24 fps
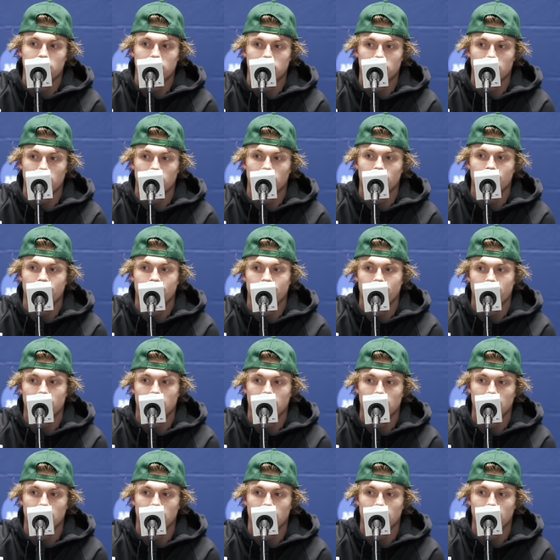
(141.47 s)
So,
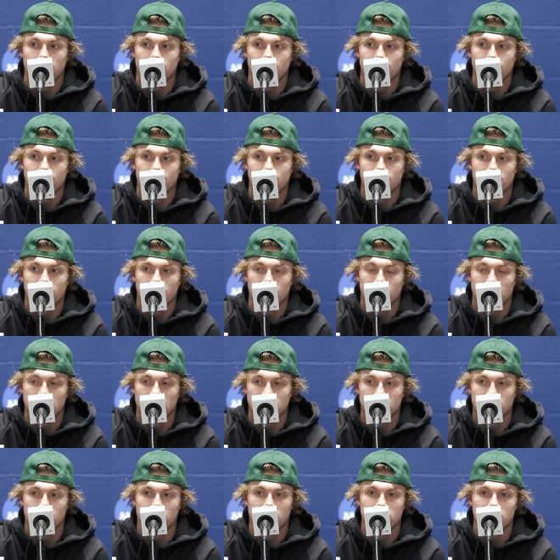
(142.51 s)
I mean,
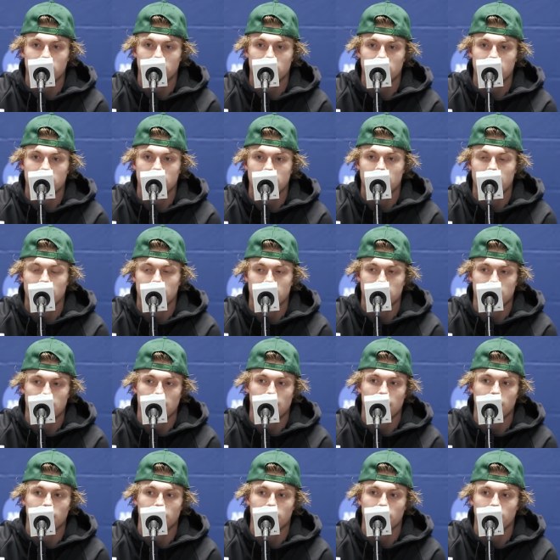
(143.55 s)
as much as it stings
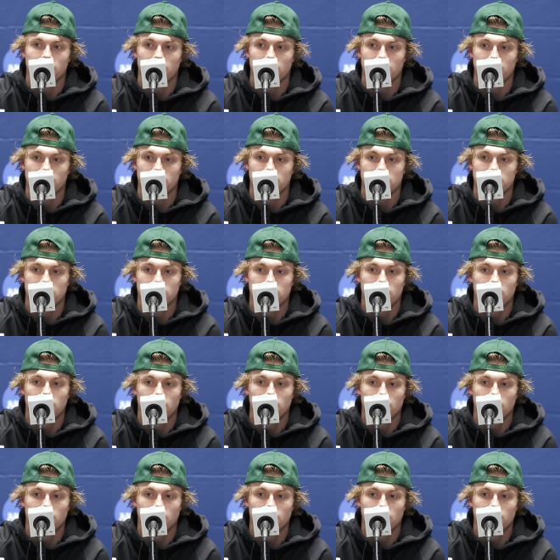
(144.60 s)
now, you kind of just